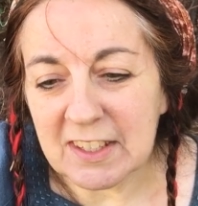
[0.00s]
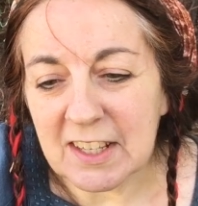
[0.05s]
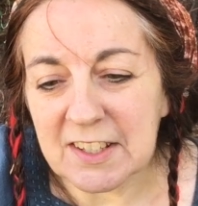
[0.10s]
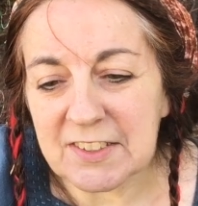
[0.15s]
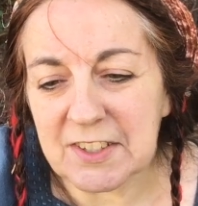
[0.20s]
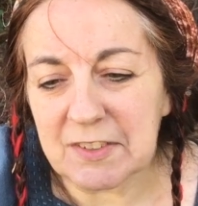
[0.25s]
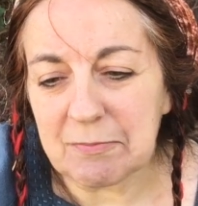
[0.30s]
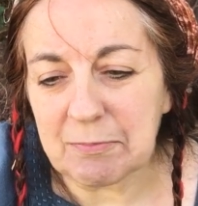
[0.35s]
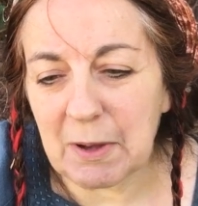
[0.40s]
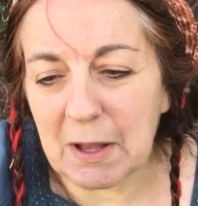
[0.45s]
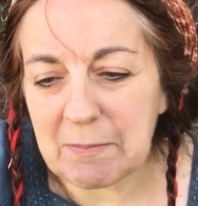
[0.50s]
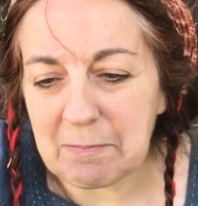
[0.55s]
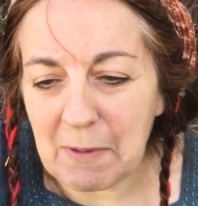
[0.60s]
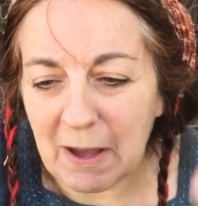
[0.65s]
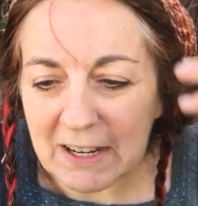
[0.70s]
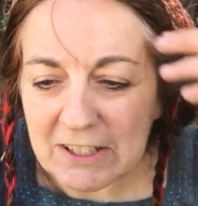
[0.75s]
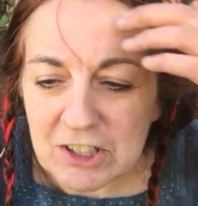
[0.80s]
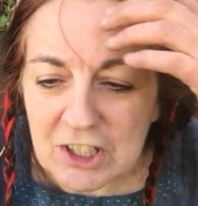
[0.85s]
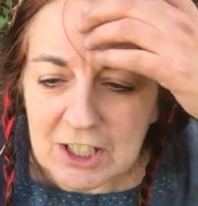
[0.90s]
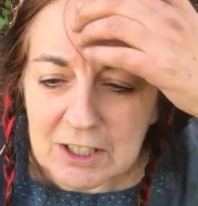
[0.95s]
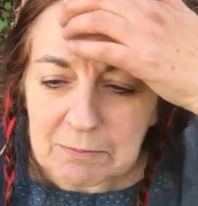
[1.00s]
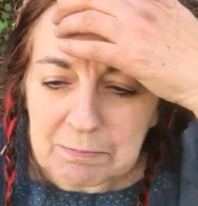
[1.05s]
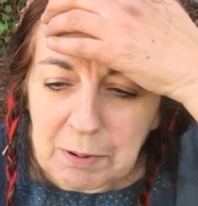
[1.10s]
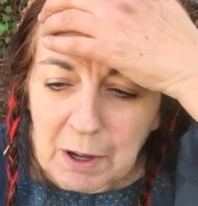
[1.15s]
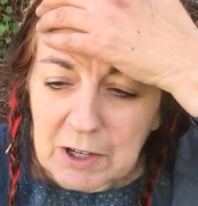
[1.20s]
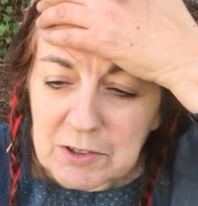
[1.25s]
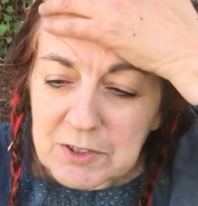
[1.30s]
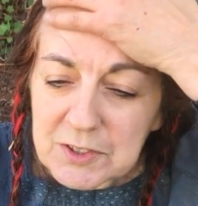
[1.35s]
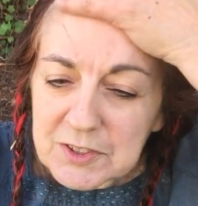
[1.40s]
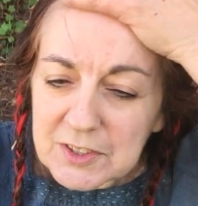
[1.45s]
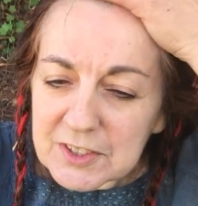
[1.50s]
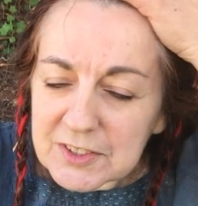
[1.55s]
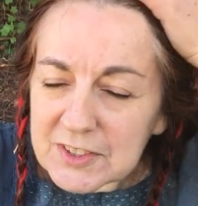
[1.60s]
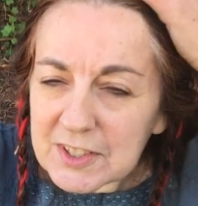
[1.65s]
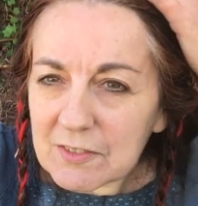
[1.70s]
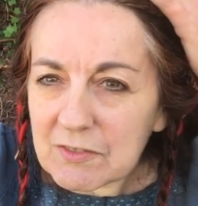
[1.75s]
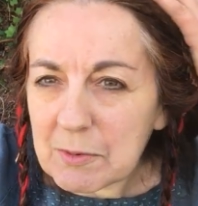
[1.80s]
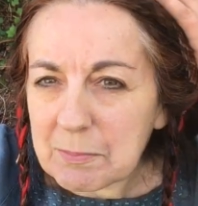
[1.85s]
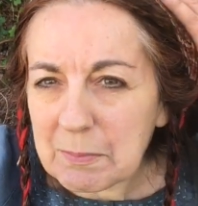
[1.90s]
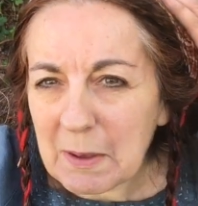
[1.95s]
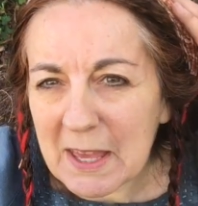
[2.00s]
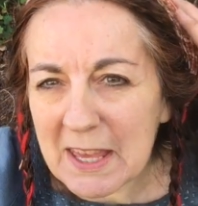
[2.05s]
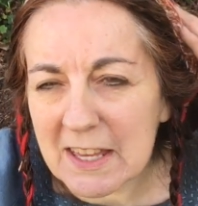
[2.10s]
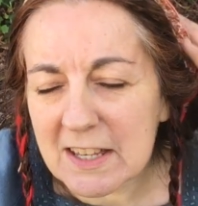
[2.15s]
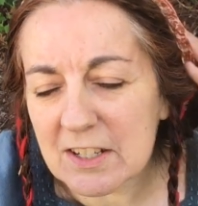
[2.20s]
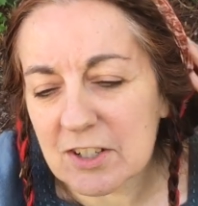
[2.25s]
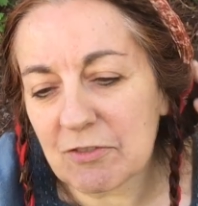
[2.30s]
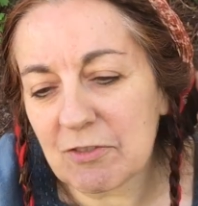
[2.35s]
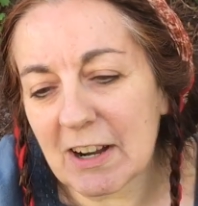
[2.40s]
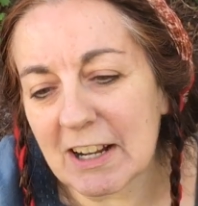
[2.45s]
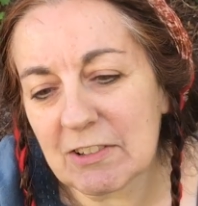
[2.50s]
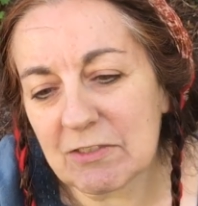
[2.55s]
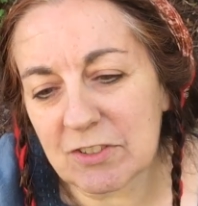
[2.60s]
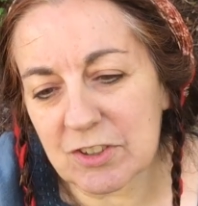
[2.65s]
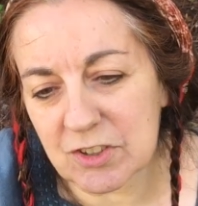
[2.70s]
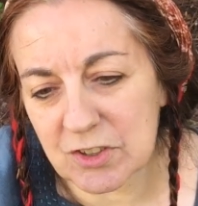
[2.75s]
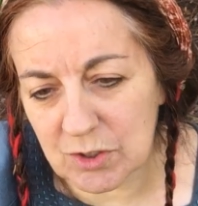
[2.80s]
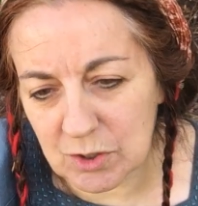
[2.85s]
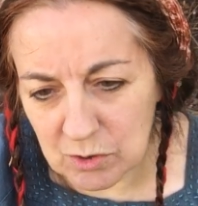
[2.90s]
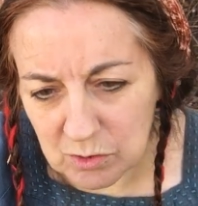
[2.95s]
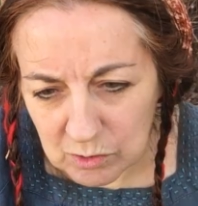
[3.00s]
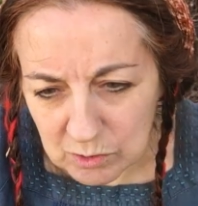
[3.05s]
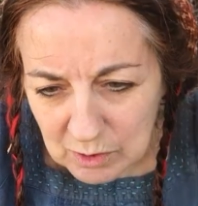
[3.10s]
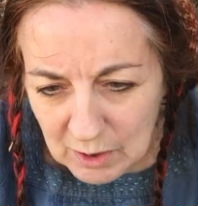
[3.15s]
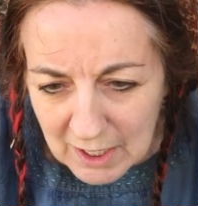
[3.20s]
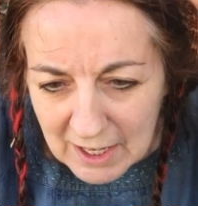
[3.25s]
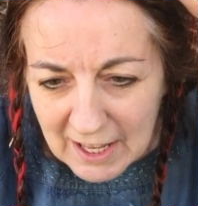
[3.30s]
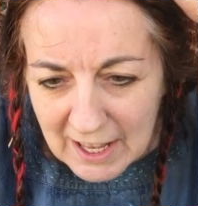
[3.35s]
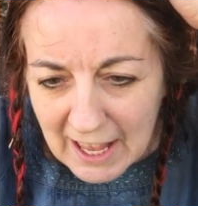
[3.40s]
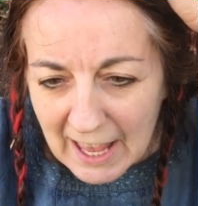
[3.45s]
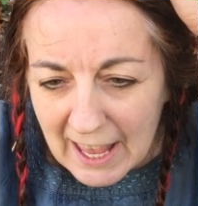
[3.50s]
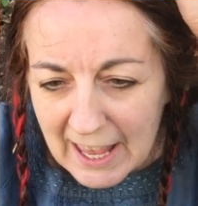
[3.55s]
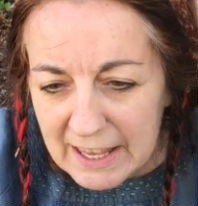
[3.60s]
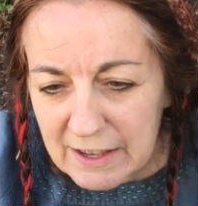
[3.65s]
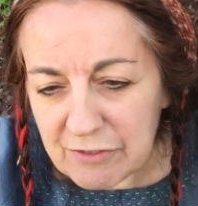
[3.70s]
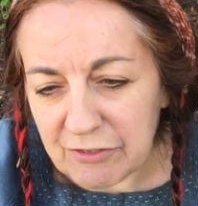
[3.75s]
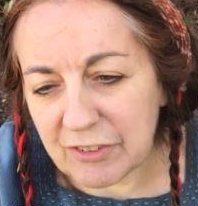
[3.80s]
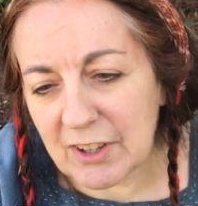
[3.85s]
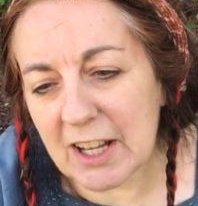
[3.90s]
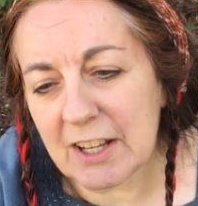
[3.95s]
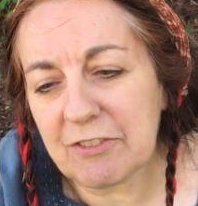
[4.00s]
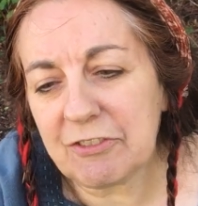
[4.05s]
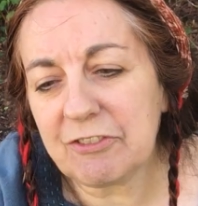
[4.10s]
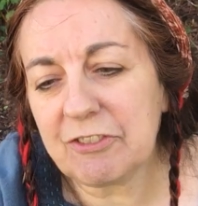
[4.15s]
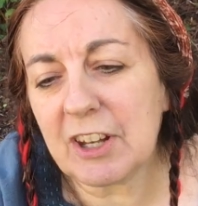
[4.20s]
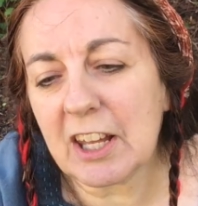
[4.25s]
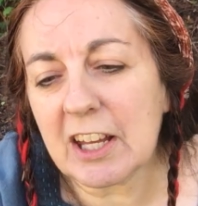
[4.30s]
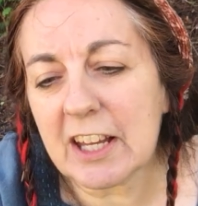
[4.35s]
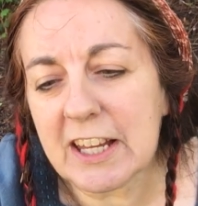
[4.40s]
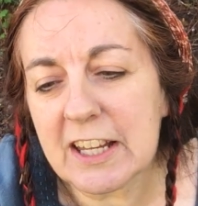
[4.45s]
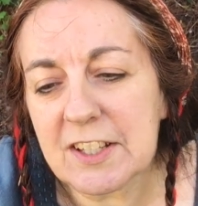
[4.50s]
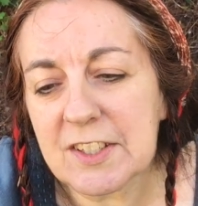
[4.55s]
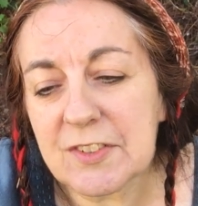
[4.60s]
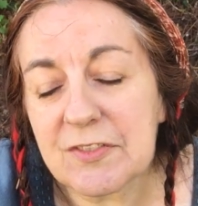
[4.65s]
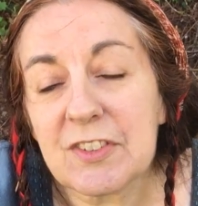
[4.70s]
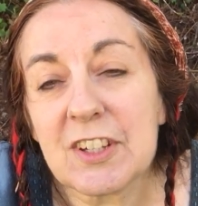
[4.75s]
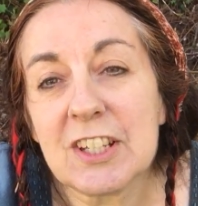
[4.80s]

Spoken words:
As if by magic, posters have appeared around the school, A5 flyers